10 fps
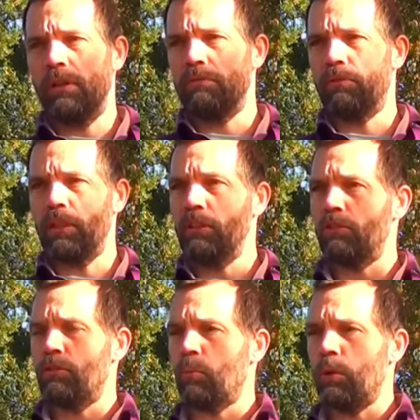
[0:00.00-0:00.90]
For
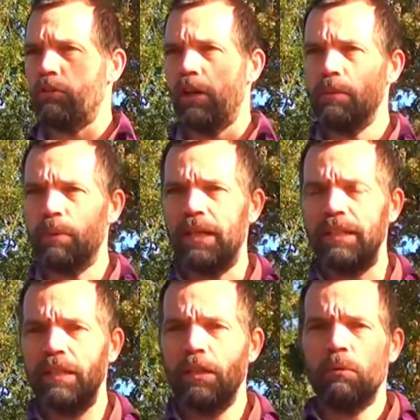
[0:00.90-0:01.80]
instance, one time
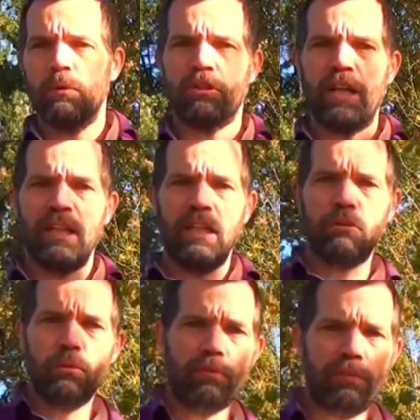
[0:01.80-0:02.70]
I was getting
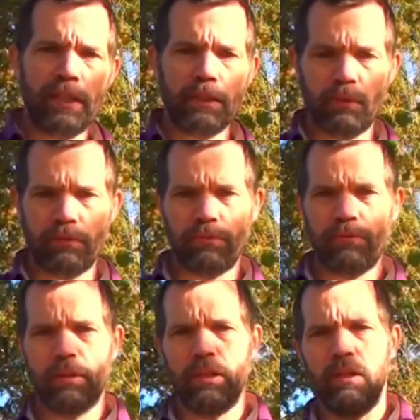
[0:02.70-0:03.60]
into a fight
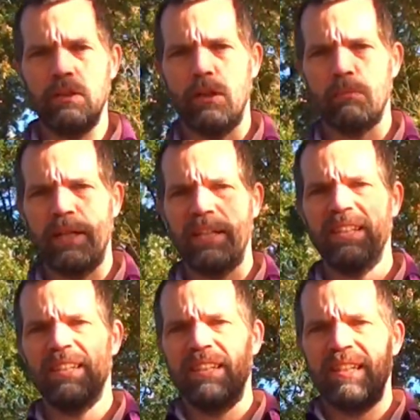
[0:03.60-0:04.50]
with a young man
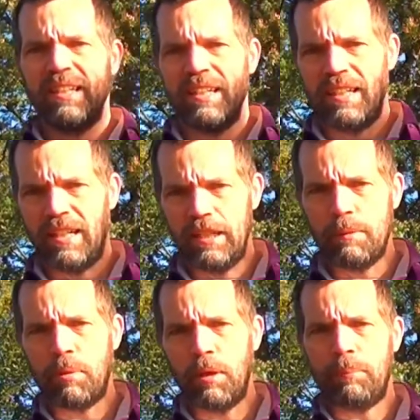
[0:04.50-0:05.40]
in the
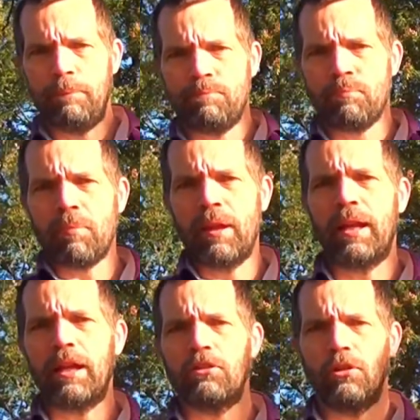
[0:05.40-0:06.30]
pub,
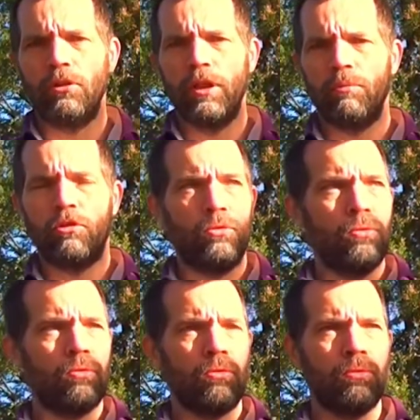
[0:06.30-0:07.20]
and I told him
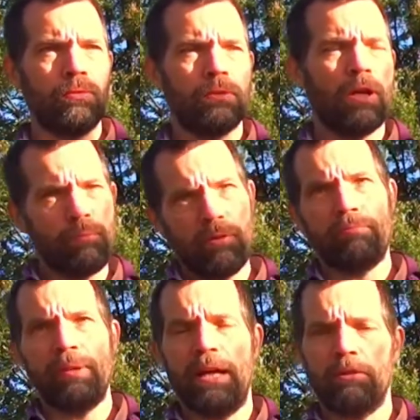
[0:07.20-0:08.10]
to come with
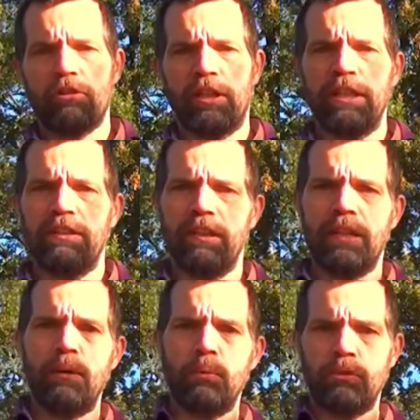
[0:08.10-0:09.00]
me outside and
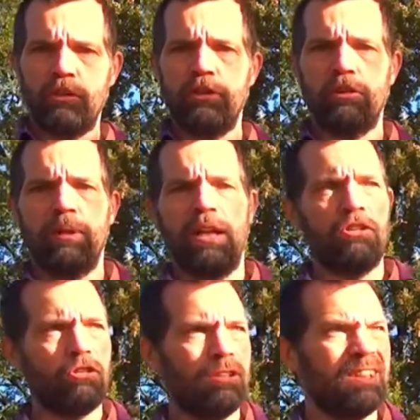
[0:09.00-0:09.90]
I would teach him a
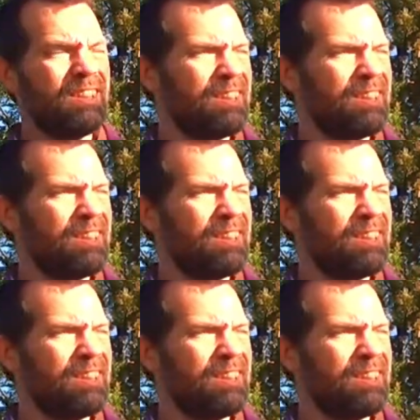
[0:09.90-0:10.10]
lesson.